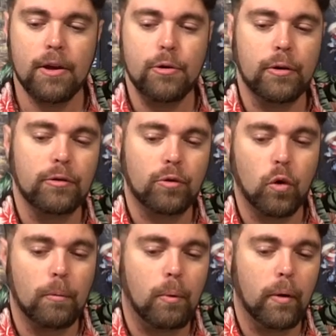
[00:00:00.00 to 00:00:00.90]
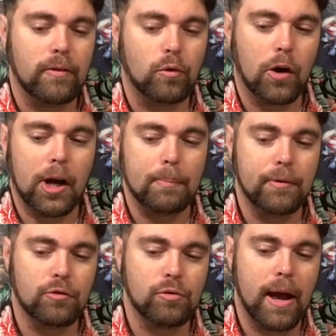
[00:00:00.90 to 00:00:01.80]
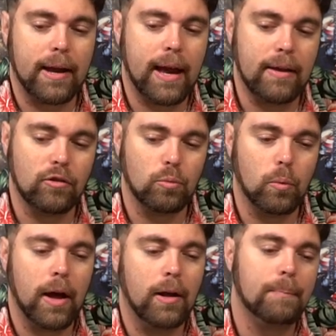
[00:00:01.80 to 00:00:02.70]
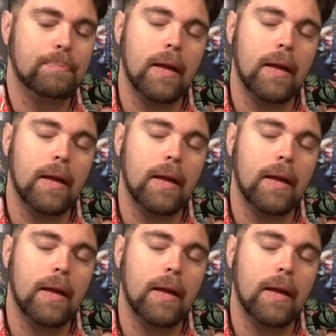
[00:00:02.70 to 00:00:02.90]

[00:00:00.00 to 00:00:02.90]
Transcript: you can score points going up this track as well.